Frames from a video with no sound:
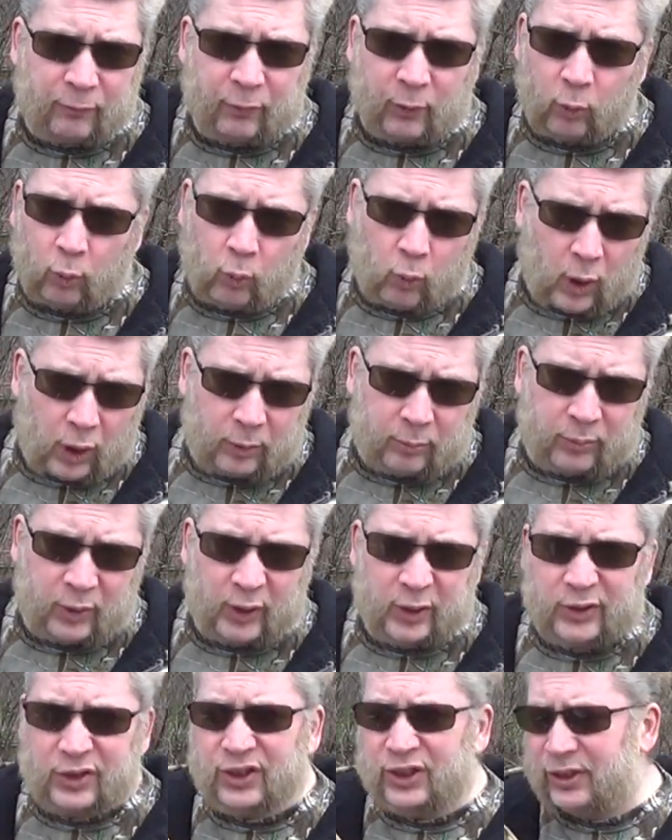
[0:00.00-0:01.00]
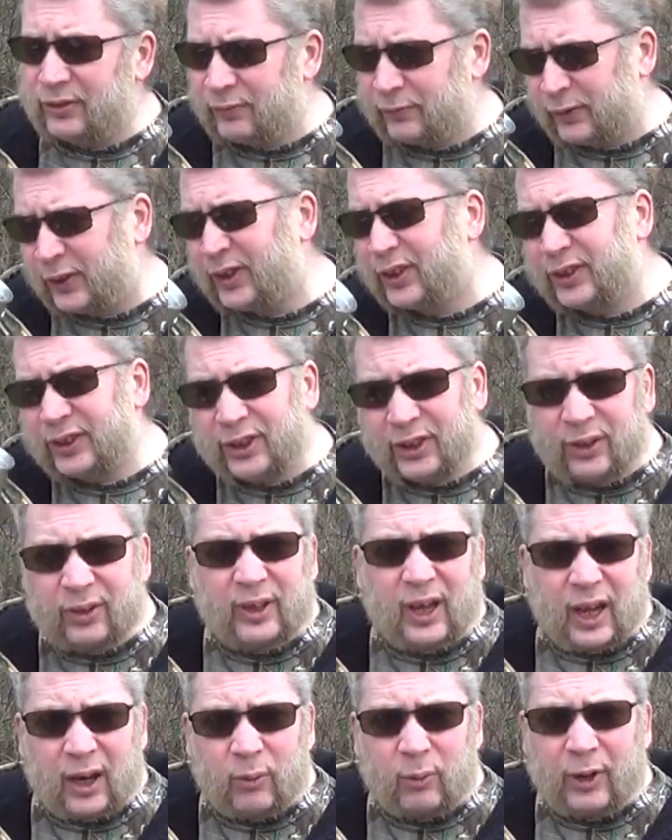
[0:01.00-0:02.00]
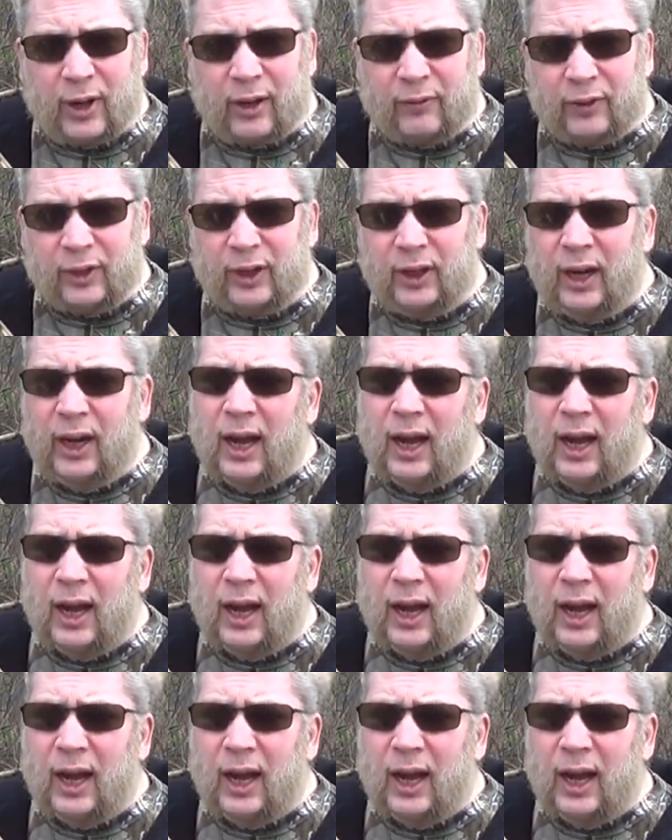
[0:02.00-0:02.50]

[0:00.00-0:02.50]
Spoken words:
for one person, for, you know, kind of whatever,